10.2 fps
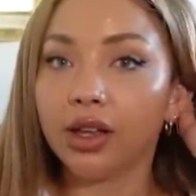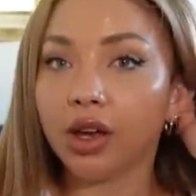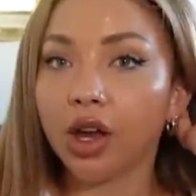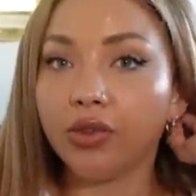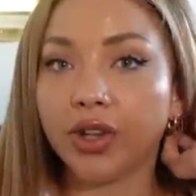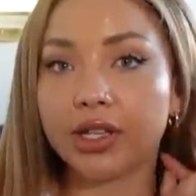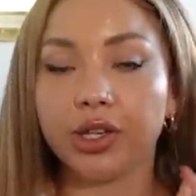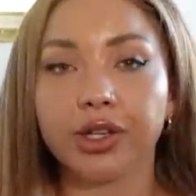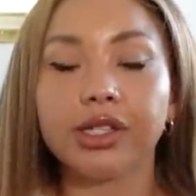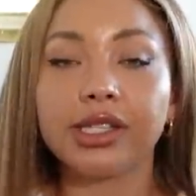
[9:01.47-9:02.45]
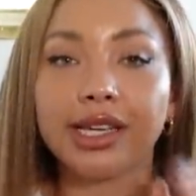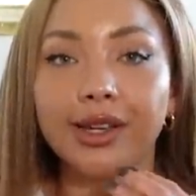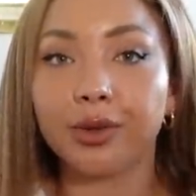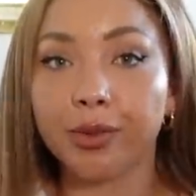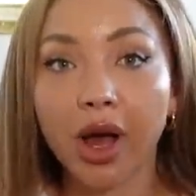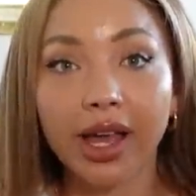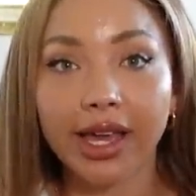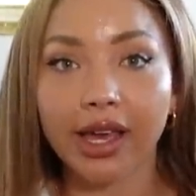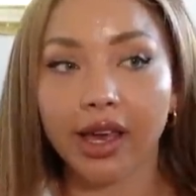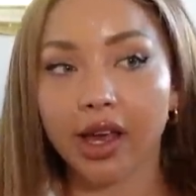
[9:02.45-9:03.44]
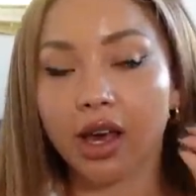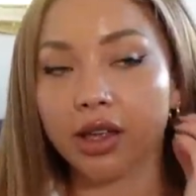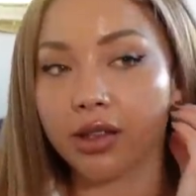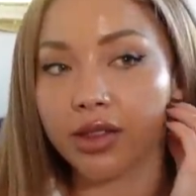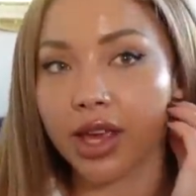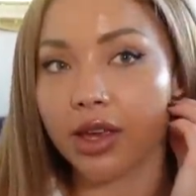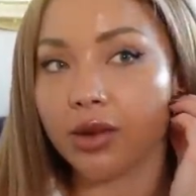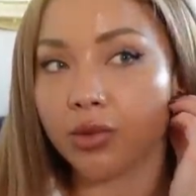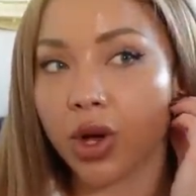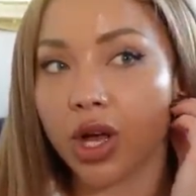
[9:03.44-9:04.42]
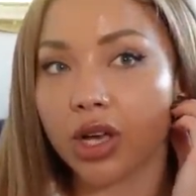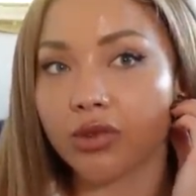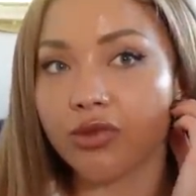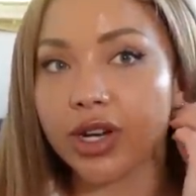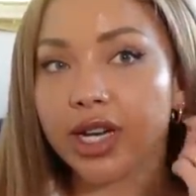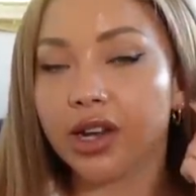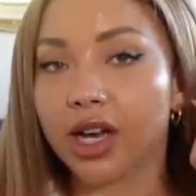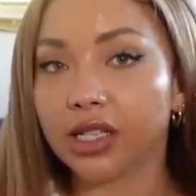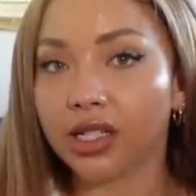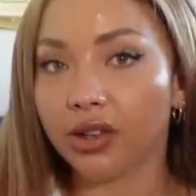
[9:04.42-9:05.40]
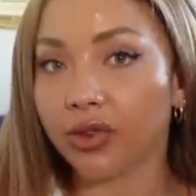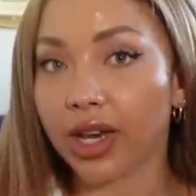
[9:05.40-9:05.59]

hopefully as you can see on my ear, uh, they work really nicely for